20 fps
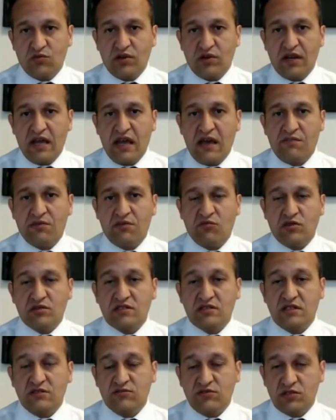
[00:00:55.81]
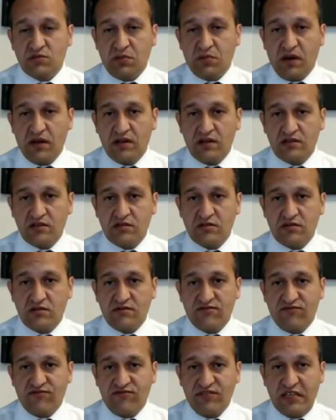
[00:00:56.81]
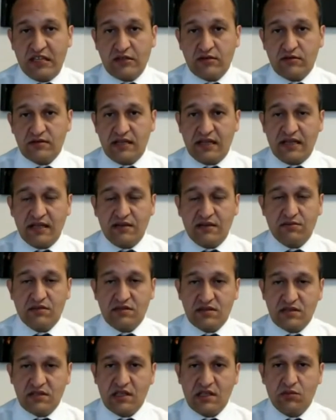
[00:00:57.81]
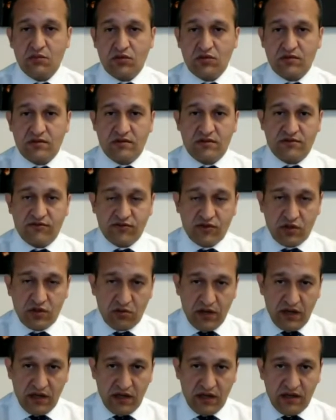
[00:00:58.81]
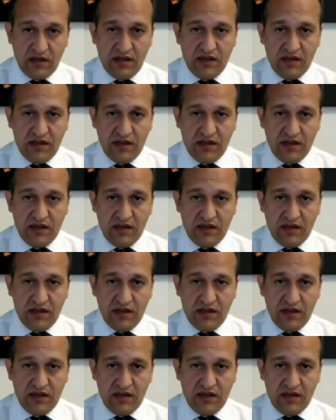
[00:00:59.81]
what happened was he responded to a vehicle that had been disabled on the freeway.